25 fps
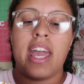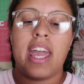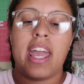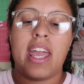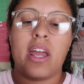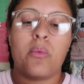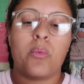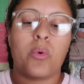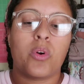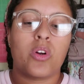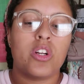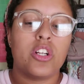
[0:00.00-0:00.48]

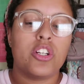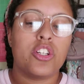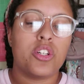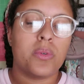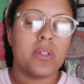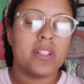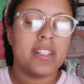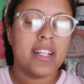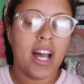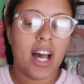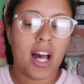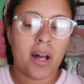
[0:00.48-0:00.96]
and we're going to
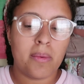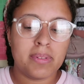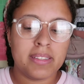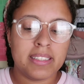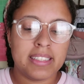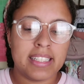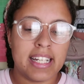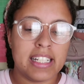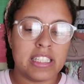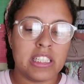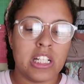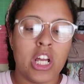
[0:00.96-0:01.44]
do a top
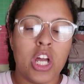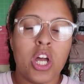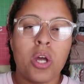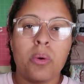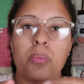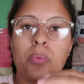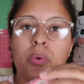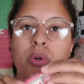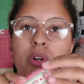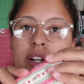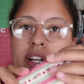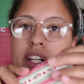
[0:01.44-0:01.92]
stitch
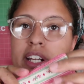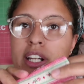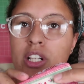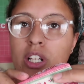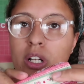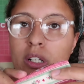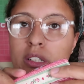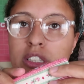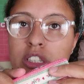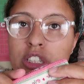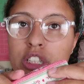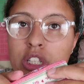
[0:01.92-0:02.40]
pretty
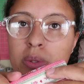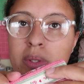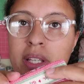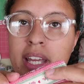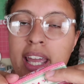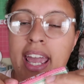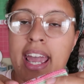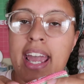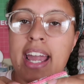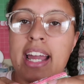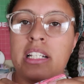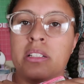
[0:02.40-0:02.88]
close to
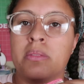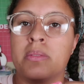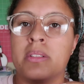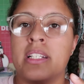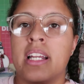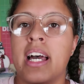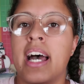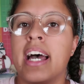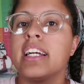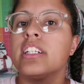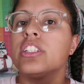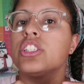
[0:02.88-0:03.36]
the edge but
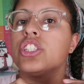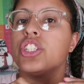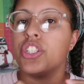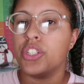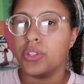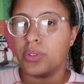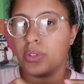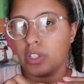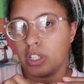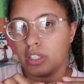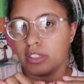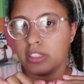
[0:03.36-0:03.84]
not
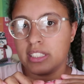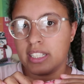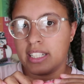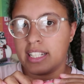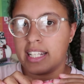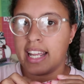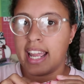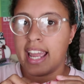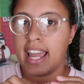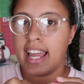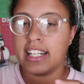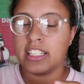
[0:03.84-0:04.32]
too close to
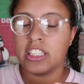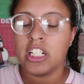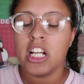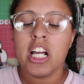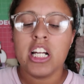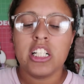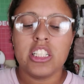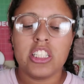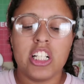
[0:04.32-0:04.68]
the edge,